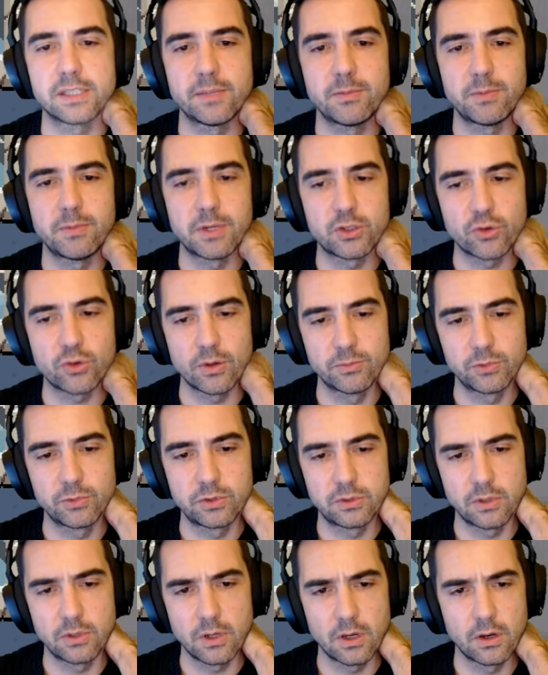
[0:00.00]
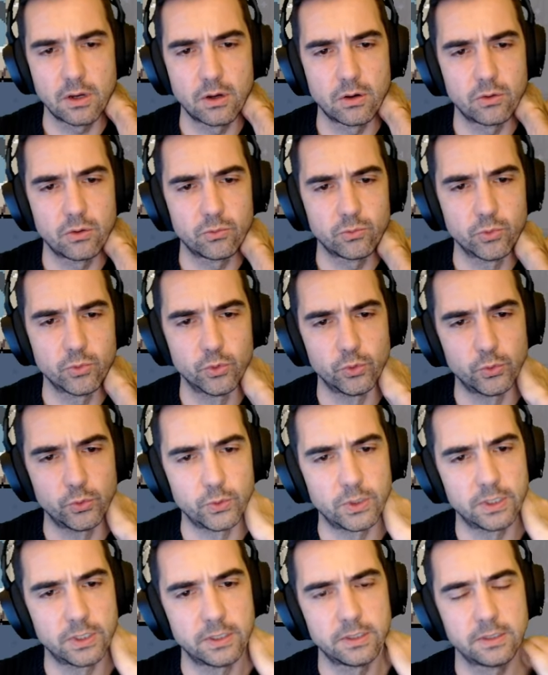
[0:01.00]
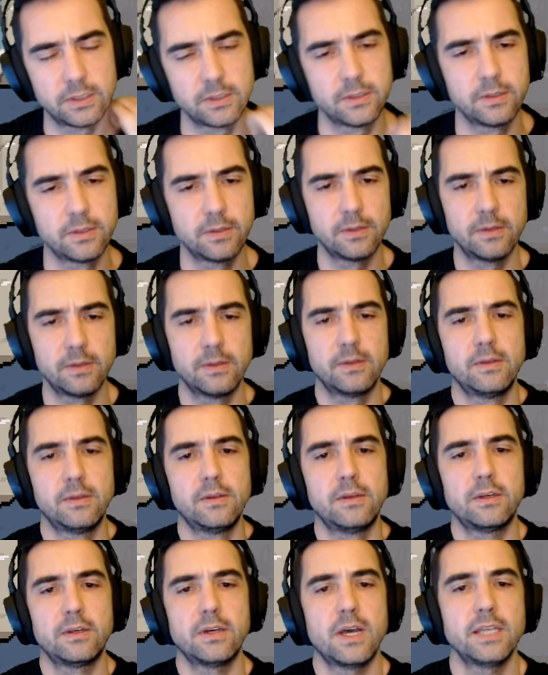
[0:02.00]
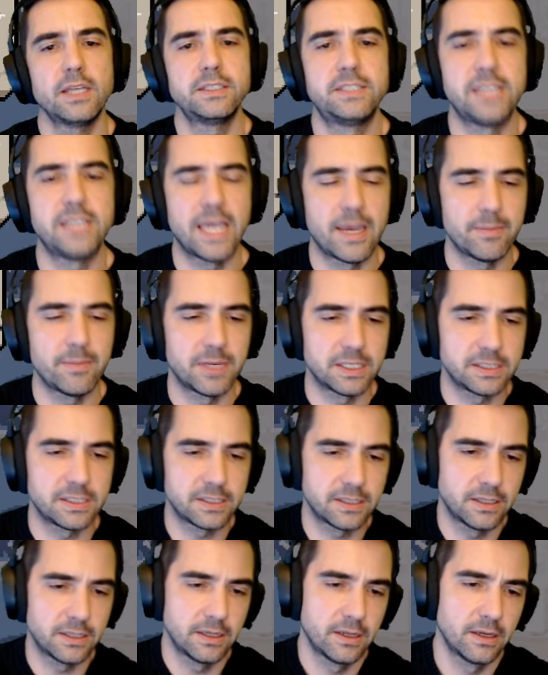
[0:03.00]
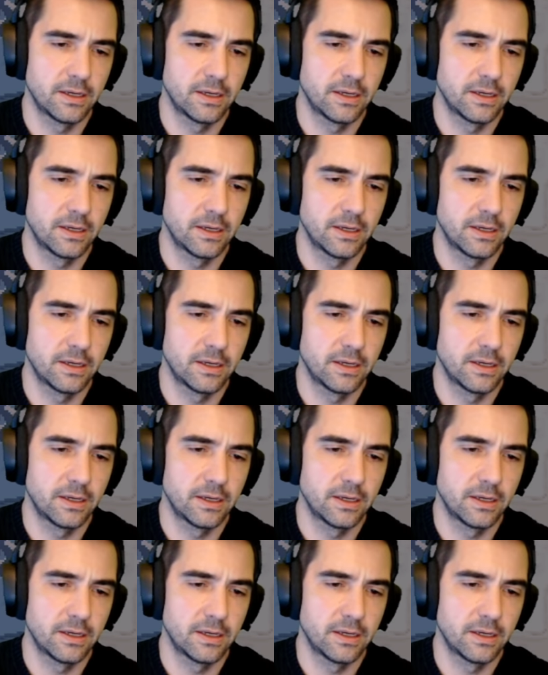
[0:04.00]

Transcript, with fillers: Let me make sure I'm... Oh, rude. God damn it.